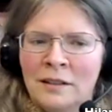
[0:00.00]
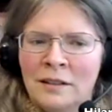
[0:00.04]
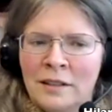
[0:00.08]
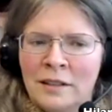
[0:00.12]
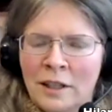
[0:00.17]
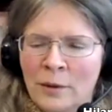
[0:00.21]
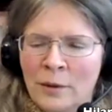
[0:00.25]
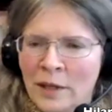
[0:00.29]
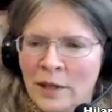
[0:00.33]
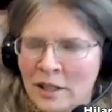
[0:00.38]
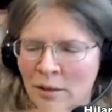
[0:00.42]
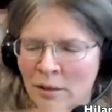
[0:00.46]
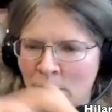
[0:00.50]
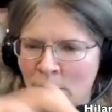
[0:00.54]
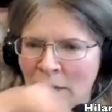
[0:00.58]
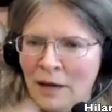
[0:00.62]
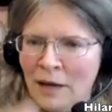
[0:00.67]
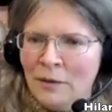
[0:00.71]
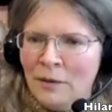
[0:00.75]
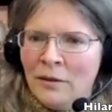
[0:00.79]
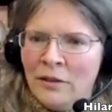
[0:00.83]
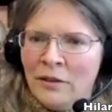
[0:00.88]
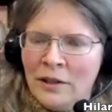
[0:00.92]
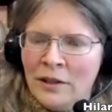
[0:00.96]
So it's
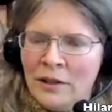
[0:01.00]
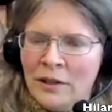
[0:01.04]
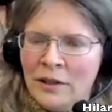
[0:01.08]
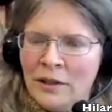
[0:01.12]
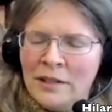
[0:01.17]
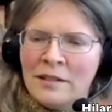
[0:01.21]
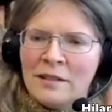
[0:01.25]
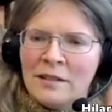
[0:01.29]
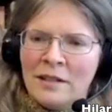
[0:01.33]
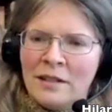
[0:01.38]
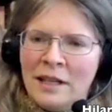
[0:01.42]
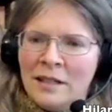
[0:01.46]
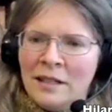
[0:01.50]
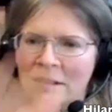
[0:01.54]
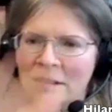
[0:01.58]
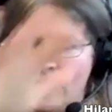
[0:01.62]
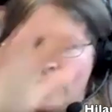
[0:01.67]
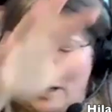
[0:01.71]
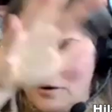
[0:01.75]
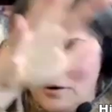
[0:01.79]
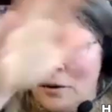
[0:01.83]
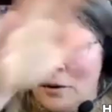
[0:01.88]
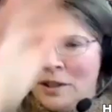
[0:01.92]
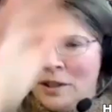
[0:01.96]
about this
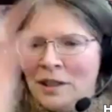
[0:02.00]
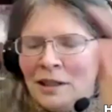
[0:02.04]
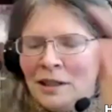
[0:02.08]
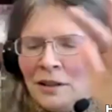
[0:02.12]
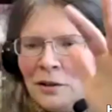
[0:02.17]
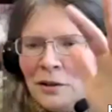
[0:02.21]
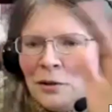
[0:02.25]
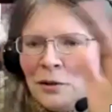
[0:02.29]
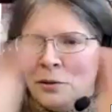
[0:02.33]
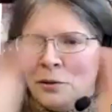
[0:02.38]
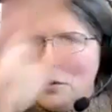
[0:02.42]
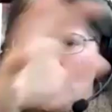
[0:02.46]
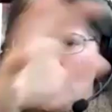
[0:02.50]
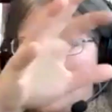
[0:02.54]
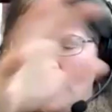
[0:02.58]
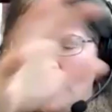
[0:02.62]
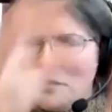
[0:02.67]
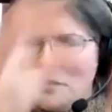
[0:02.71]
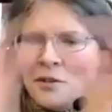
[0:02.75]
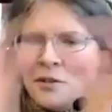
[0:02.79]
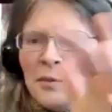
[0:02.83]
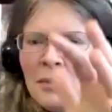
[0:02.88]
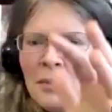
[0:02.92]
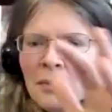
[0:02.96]
integrity,
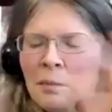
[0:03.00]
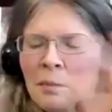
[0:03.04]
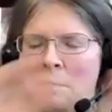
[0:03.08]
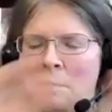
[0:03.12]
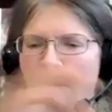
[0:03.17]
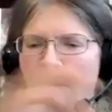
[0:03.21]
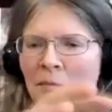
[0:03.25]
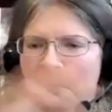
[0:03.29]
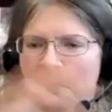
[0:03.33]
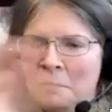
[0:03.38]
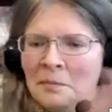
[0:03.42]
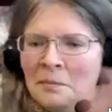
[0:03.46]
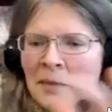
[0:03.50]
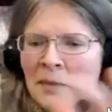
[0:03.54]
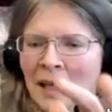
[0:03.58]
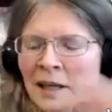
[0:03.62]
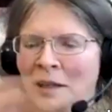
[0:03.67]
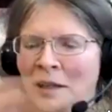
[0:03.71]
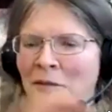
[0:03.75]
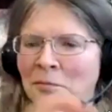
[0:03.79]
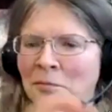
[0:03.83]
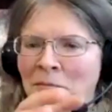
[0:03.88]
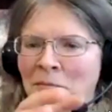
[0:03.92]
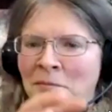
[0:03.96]
enthusiasm
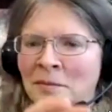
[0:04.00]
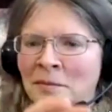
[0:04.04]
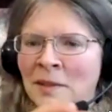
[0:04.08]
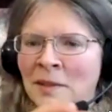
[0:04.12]
um,